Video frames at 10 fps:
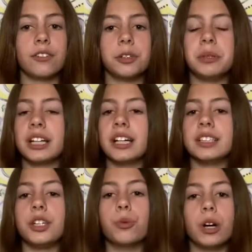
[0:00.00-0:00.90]
because
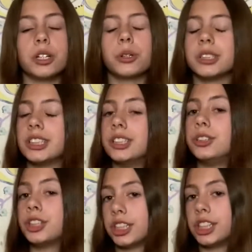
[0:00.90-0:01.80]
you want your horse's
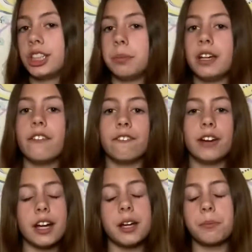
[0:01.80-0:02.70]
nutrition to be
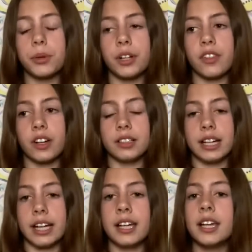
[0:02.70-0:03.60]
very important in their
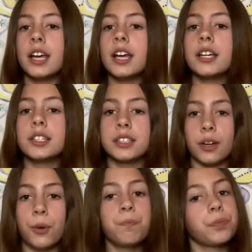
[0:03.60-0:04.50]
diet.
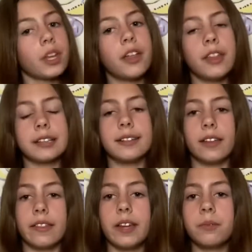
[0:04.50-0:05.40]
So that's
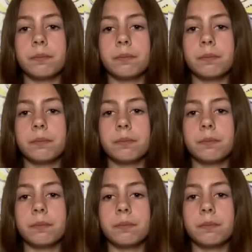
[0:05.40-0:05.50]
another thing.